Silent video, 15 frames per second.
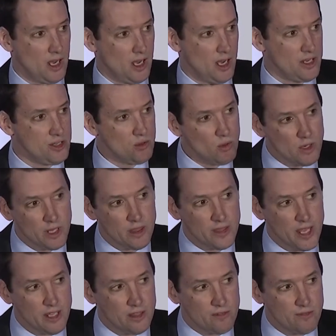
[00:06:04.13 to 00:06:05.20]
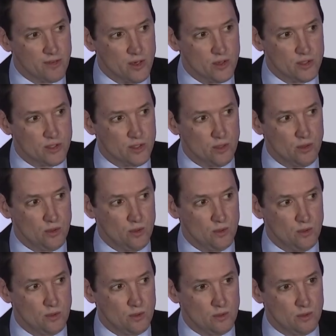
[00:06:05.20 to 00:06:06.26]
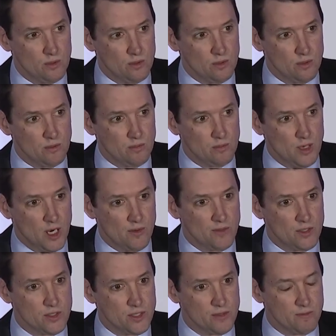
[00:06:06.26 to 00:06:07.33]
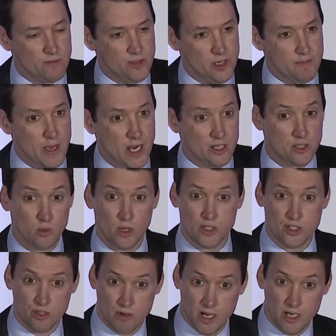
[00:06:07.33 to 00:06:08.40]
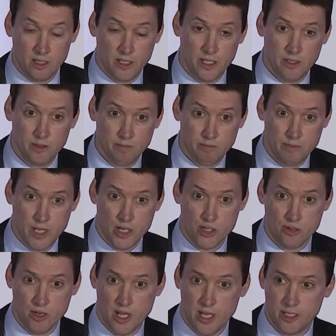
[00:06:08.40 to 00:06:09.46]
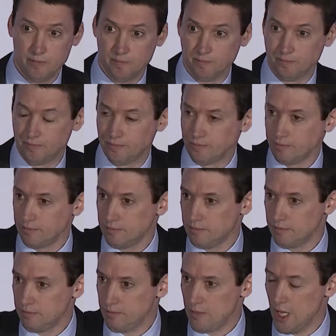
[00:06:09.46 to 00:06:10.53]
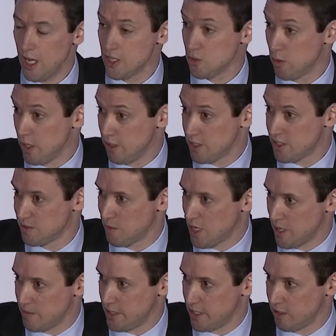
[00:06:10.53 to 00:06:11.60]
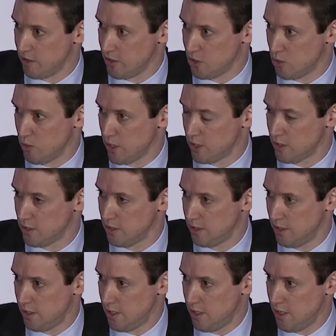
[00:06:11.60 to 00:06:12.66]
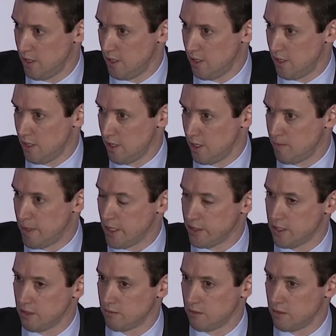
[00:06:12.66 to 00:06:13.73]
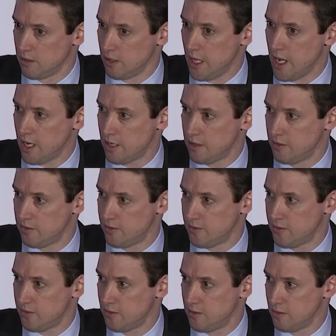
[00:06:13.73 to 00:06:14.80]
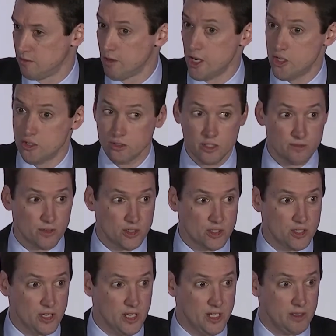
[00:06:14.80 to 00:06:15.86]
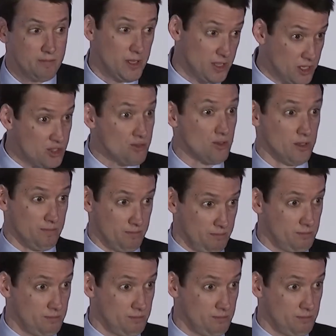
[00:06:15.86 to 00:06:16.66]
I do want to thank the folks who offered some feedback to us directly yesterday, as well as some commentary on Twitter, about the lack of racial diversity in this room.